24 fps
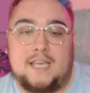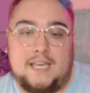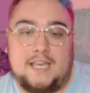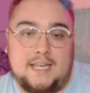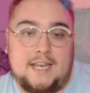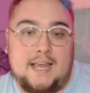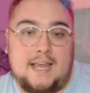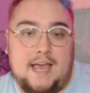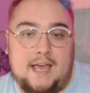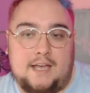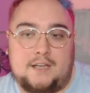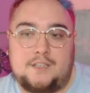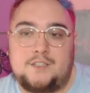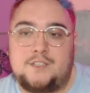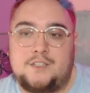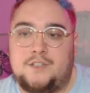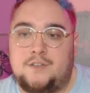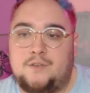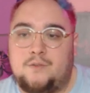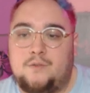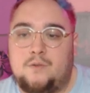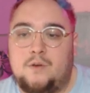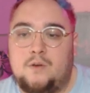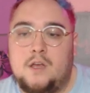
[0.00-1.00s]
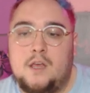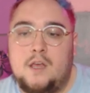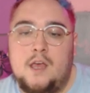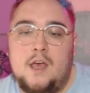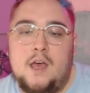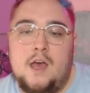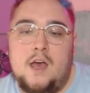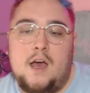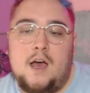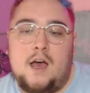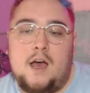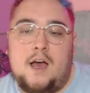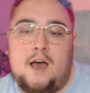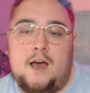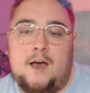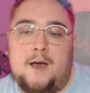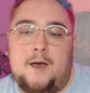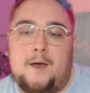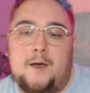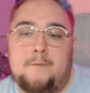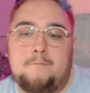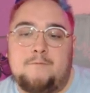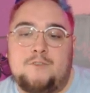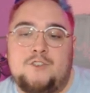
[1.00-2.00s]
in Act 2.
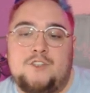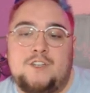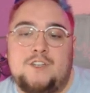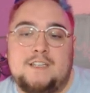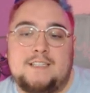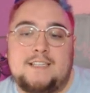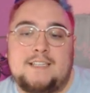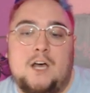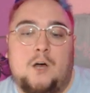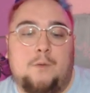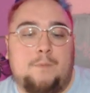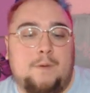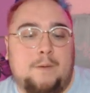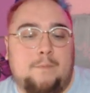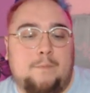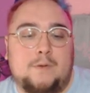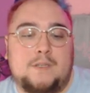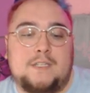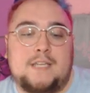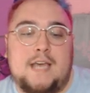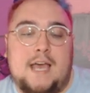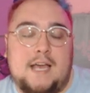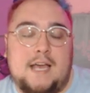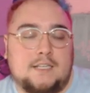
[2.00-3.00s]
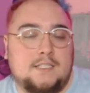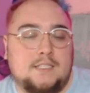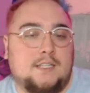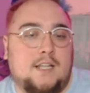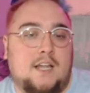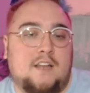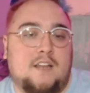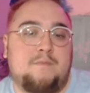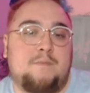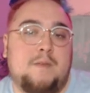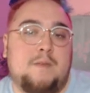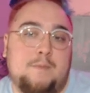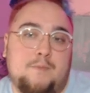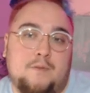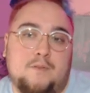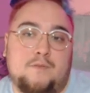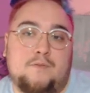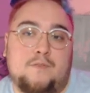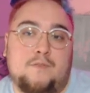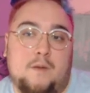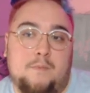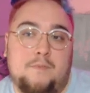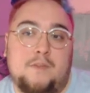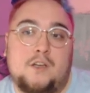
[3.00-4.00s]
She is helping protect a lot of people
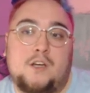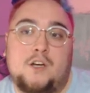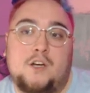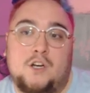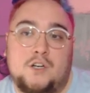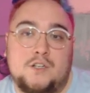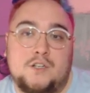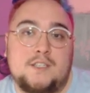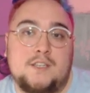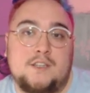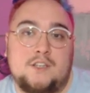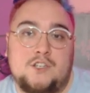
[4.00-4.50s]
from the curse in the